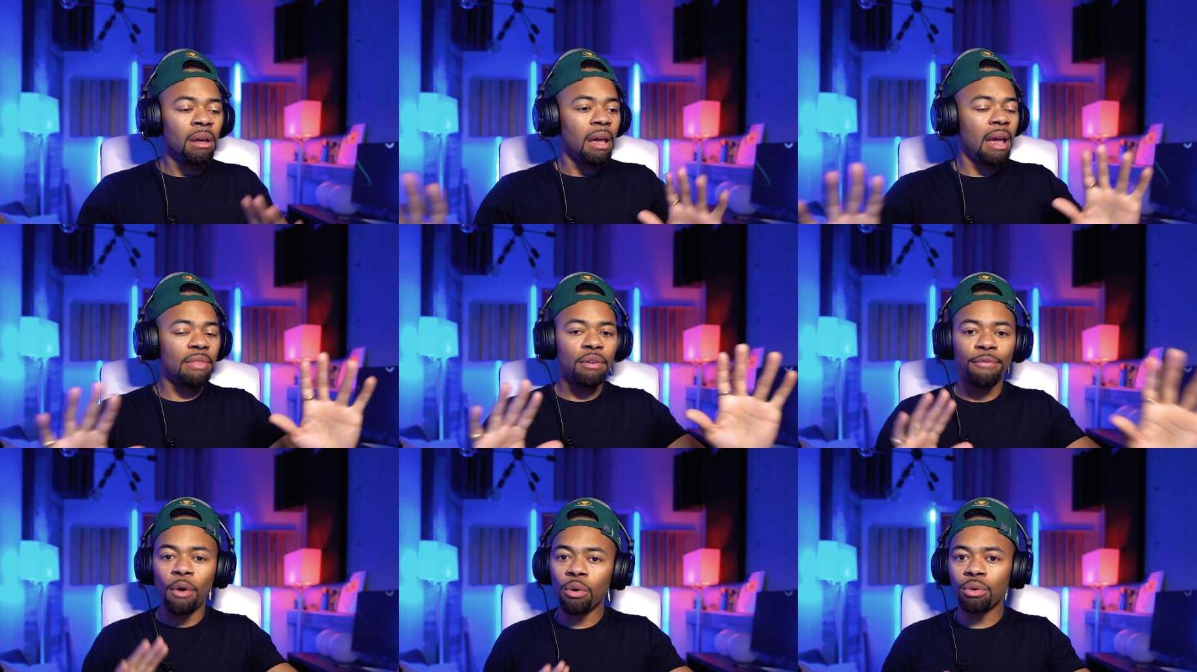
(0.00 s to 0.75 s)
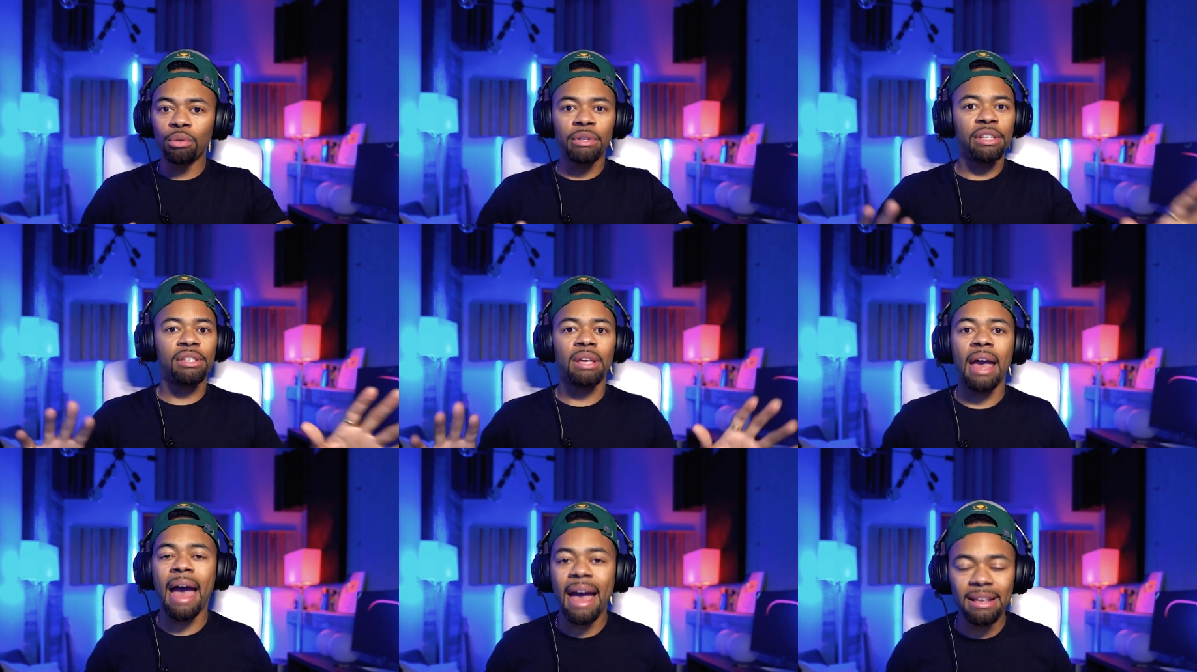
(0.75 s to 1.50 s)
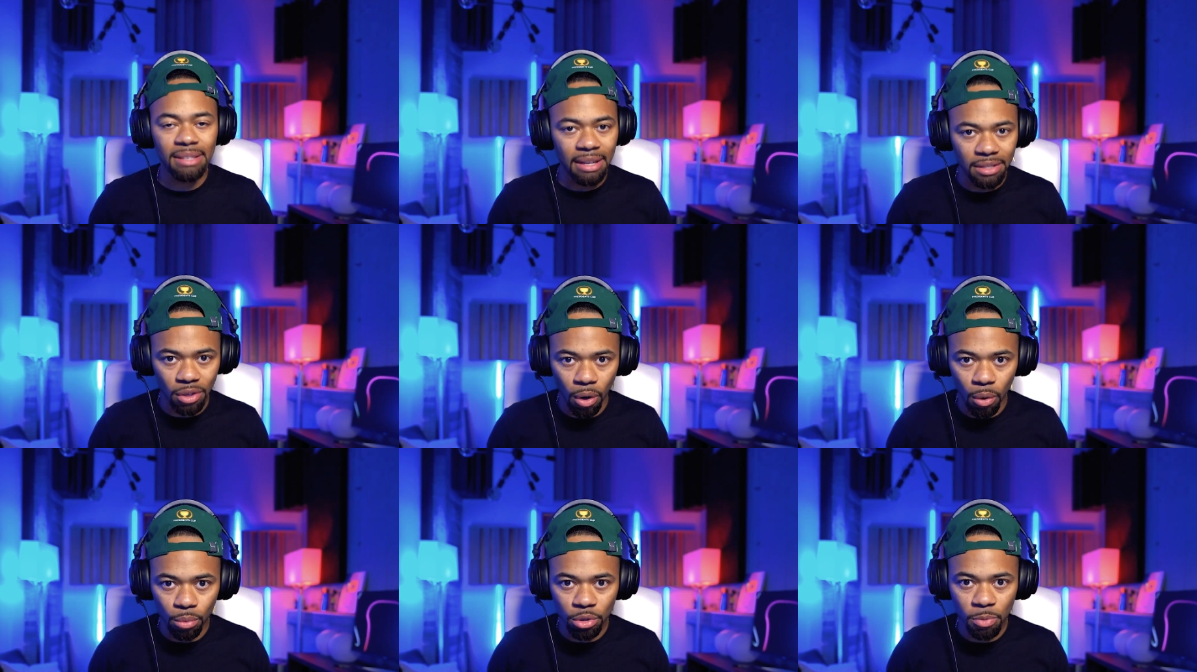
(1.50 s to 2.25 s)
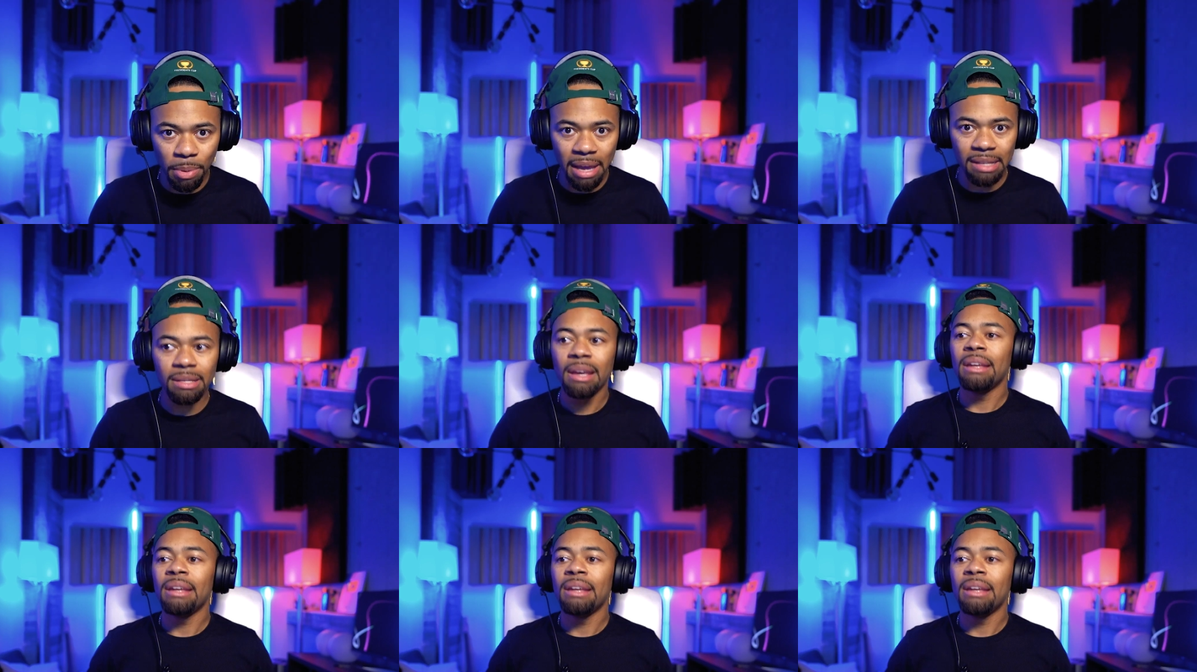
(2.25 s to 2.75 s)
and the vocal is has its own space.